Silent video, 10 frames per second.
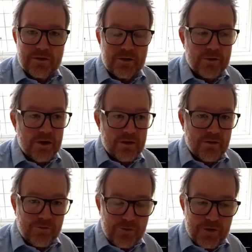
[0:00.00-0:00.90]
So
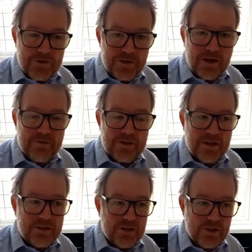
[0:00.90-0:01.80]
the first thing I have to
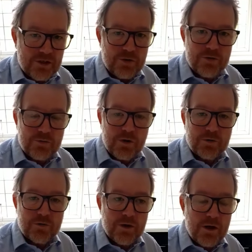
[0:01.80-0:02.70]
say is a huge well
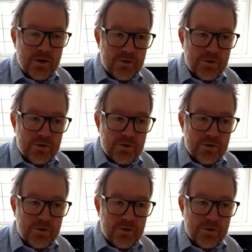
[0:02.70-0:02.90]
done